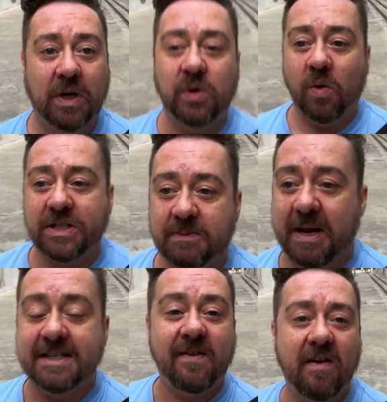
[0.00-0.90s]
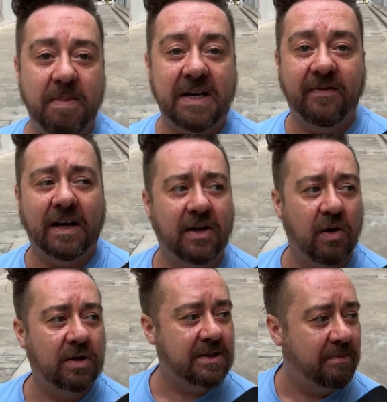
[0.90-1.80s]
What a gorgeous place, and everything in
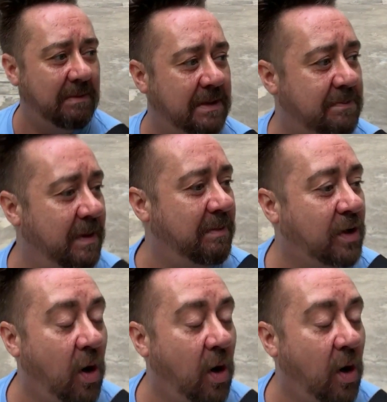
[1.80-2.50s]
Finland, though, because it'll be a